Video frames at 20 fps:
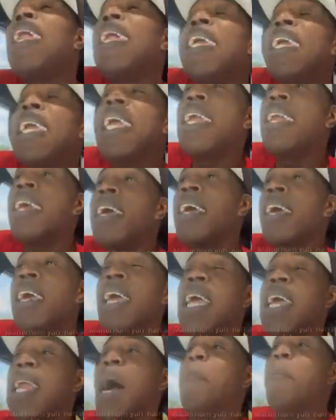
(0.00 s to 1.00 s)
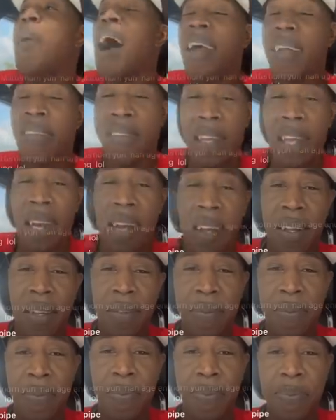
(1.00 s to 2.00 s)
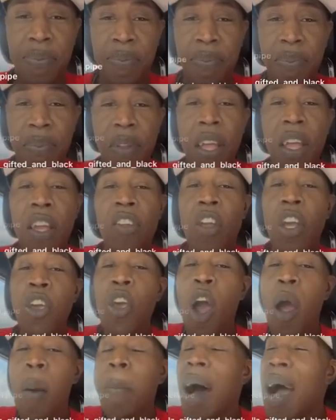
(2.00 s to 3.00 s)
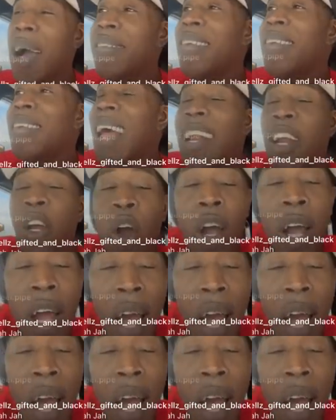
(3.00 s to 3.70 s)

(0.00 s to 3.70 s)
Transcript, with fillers: lead in a boxing. So your box is a little